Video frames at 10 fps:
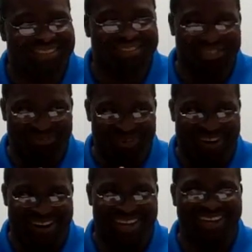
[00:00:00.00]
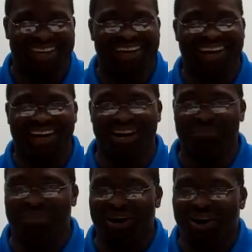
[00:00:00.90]
Still praying.
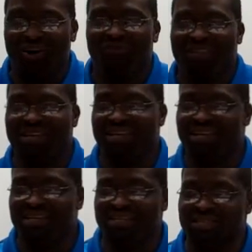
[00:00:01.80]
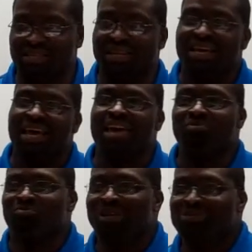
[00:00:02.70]
Um, but hopefully they'll get to.
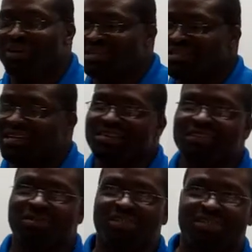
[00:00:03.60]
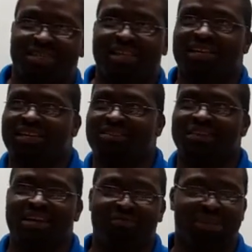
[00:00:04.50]
And one of my channels, I couldn't say that because
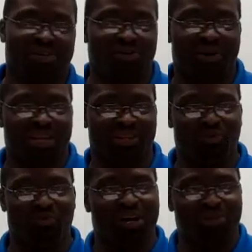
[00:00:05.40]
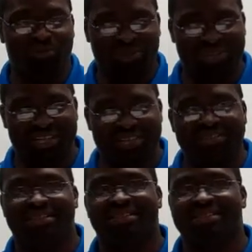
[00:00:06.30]
I have to give credit the one who
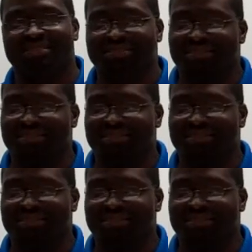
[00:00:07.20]
does things.